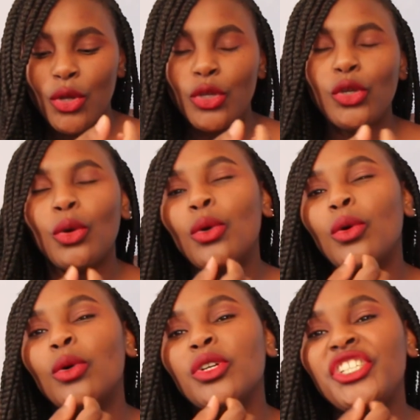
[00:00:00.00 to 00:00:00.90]

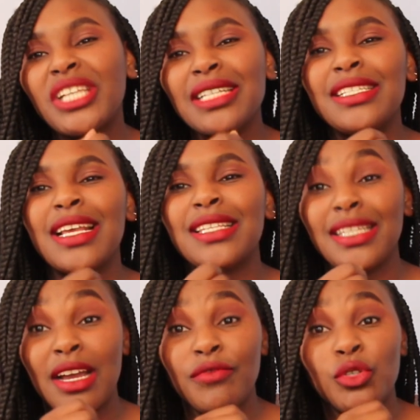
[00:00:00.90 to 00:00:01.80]
your shirt doesn't
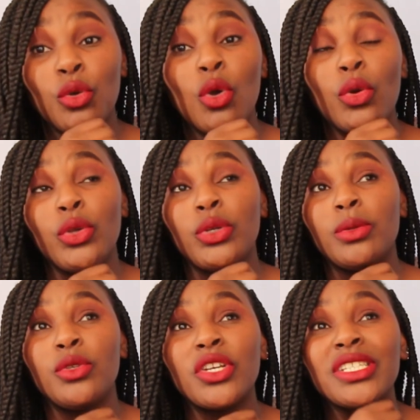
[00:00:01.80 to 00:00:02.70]
have to go,
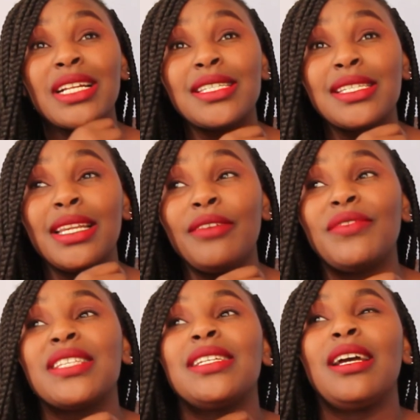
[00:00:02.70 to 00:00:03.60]
your shirt sleeve
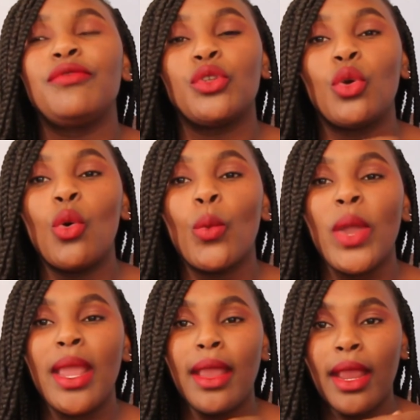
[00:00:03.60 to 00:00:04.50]
doesn't have to go
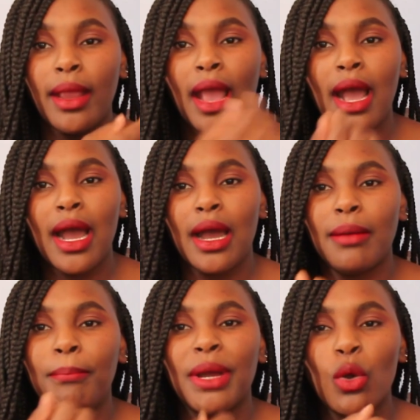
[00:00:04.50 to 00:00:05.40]
way
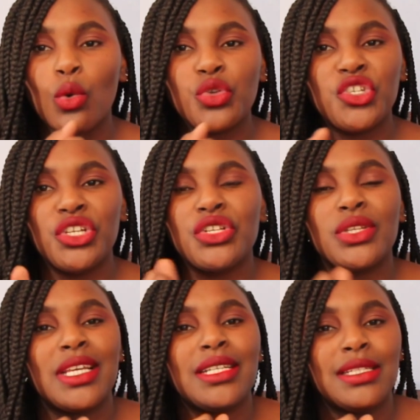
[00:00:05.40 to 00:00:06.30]
mpaka huku chini, so
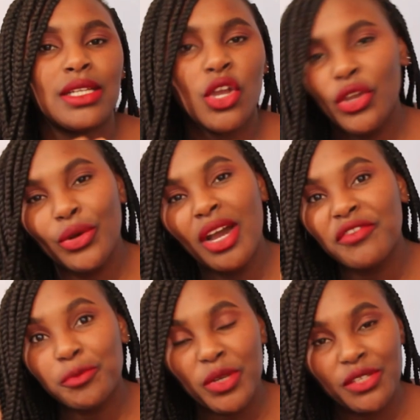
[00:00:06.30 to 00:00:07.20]
that you don't have
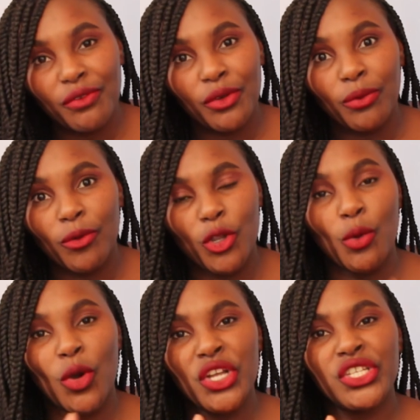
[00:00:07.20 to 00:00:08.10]
space for your
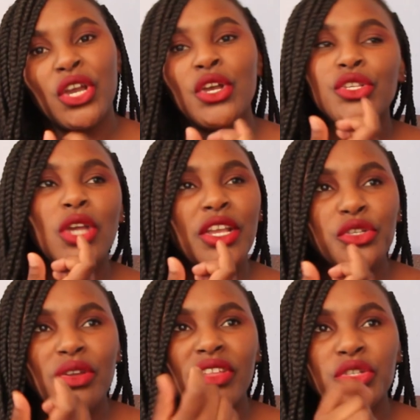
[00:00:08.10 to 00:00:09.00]
watch. So
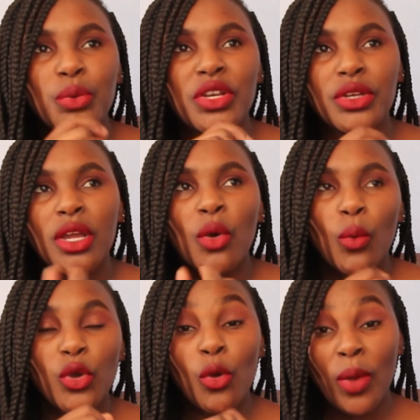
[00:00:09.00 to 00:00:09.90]
ensure that when
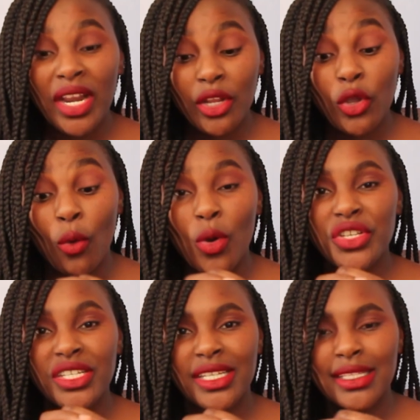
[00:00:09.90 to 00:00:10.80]
you're wearing a
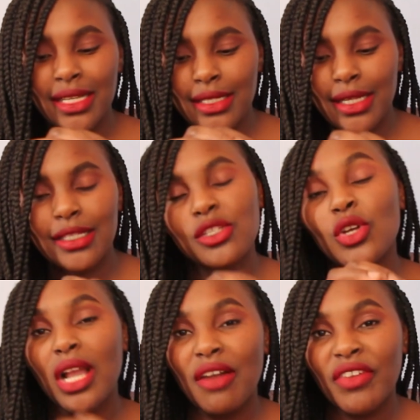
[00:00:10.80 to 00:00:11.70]
watch, it's
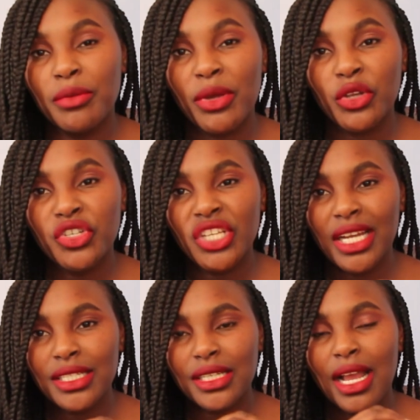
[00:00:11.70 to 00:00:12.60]
not covered by your
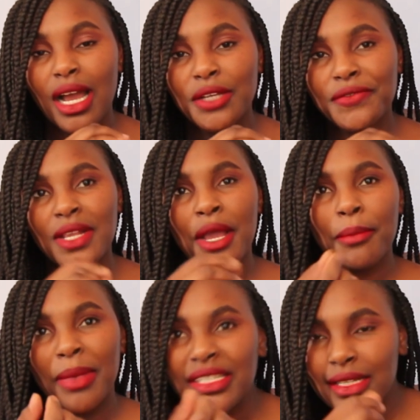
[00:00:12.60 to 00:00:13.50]
shirt scarves,
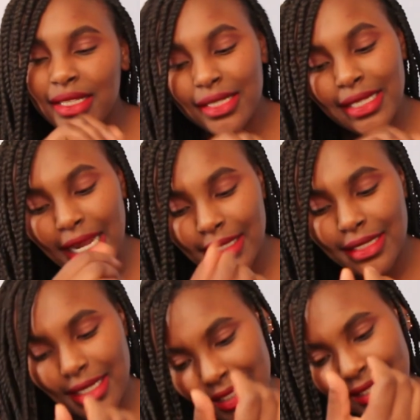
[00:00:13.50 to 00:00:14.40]
but
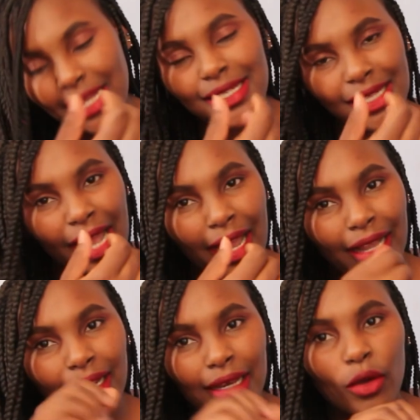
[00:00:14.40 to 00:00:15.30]
it stays
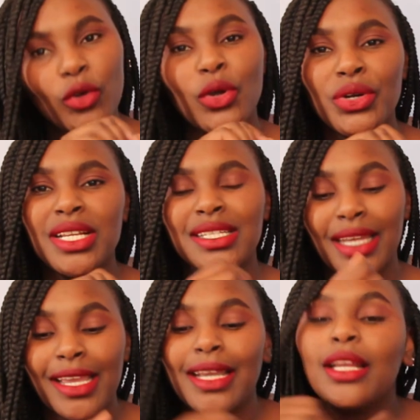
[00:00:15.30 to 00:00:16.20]
there on your wrist,
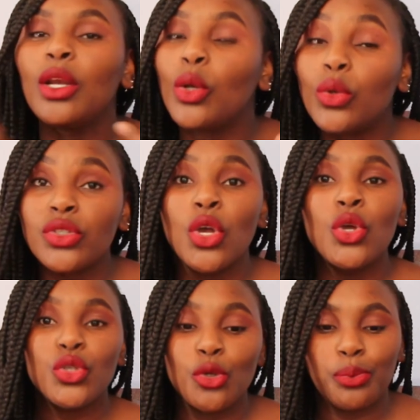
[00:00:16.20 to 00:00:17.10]
like it looks
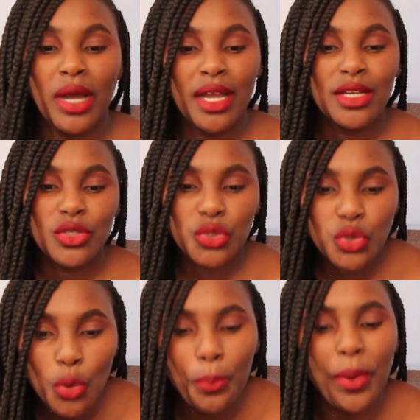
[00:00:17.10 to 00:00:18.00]
super
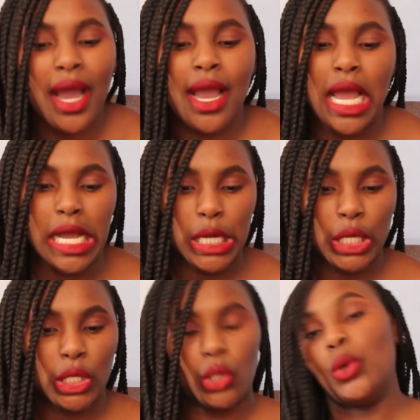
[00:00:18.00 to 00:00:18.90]

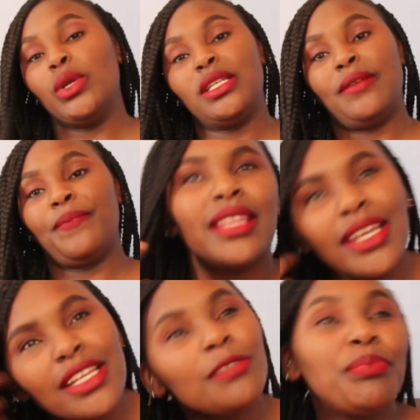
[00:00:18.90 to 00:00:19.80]
good. The
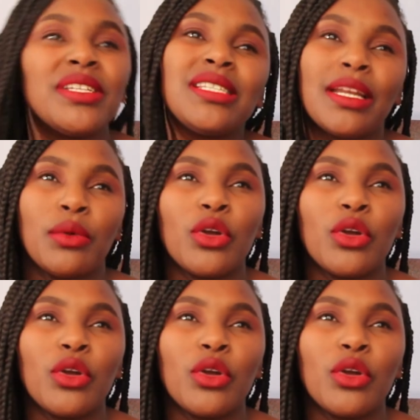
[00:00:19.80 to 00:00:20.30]
next piece that we're